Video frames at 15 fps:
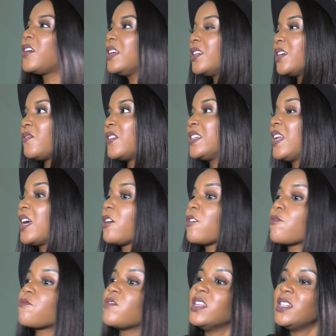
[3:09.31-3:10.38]
enough, I did like a
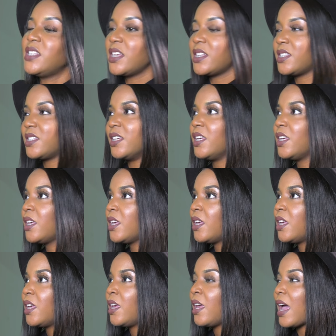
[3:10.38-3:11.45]
360
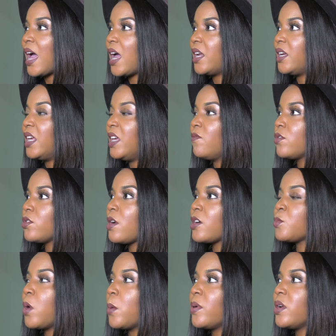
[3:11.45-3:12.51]
and even though I
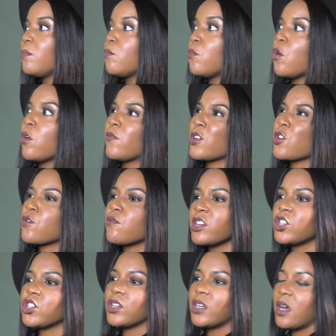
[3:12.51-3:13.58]
was probably more of a
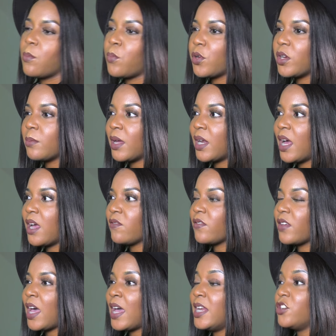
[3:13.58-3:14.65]
Christian at a point in my life,
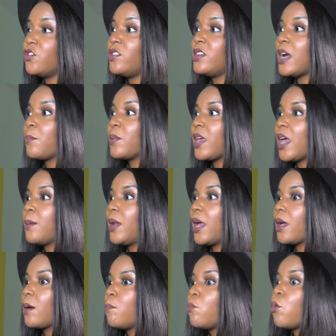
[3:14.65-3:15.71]
I literally now became
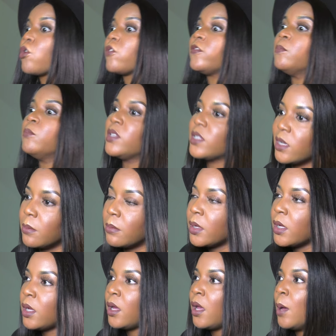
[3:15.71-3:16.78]
like more of a Muslim
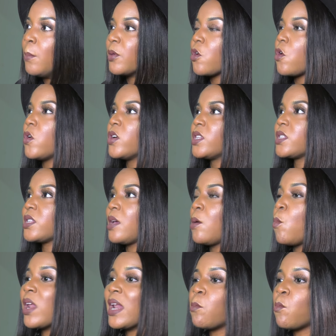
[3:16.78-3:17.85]
because
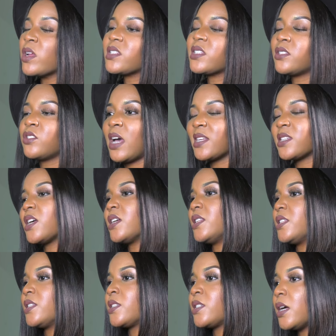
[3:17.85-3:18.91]
when once I
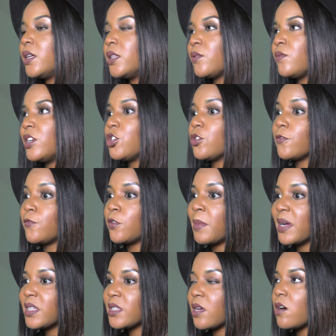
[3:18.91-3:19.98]
started to study the religion for
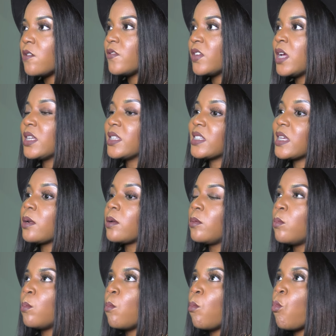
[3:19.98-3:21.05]
myself and understand
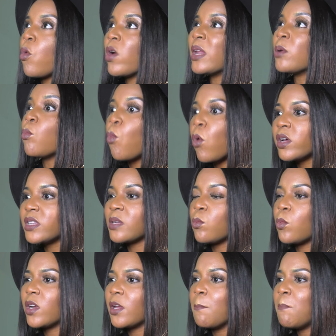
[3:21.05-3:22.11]
what it was and
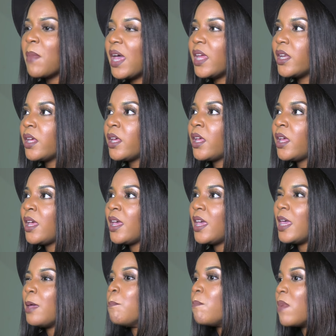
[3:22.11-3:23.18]
what it meant,
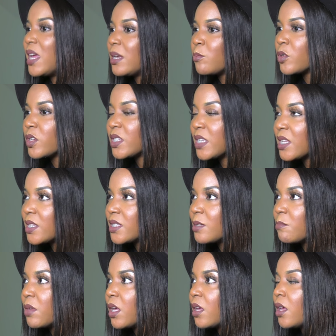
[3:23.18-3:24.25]
it made more sense to me.